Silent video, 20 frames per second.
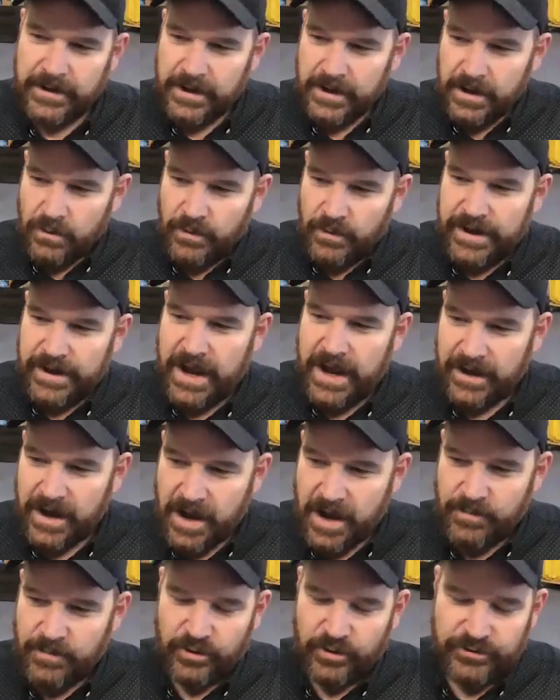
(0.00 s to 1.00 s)
we had a
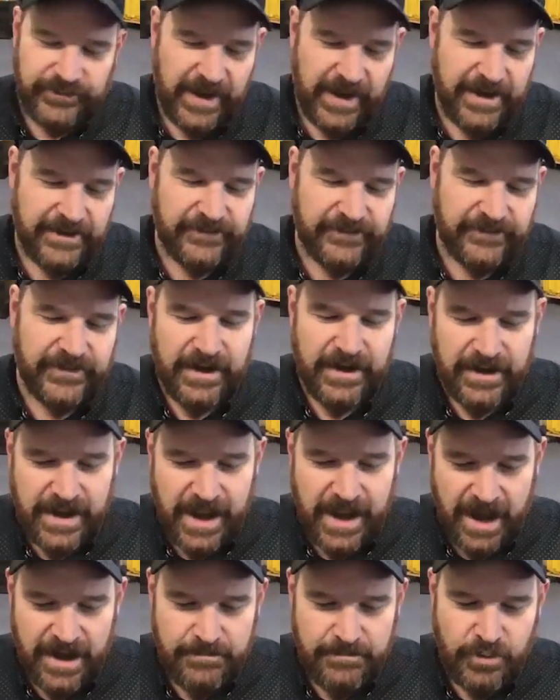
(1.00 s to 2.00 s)
couple of dates that it
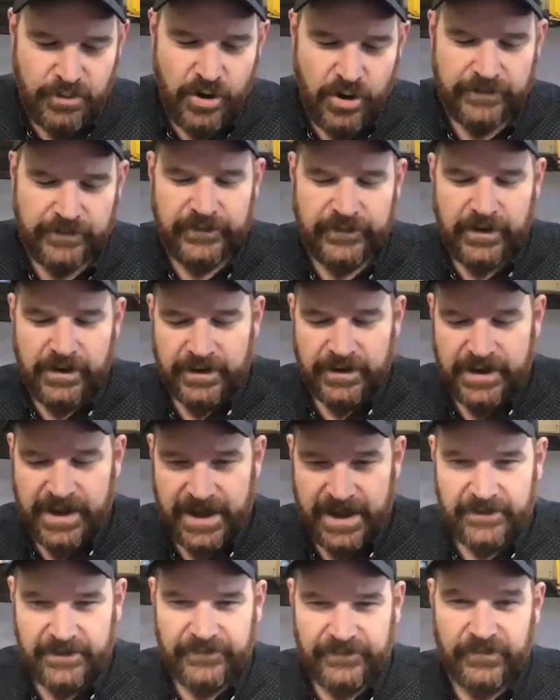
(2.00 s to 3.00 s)
had booked,
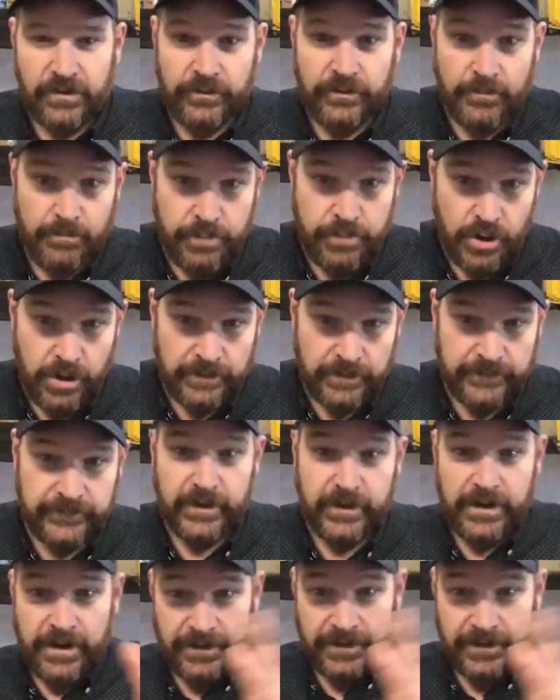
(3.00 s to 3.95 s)
canceled, booked,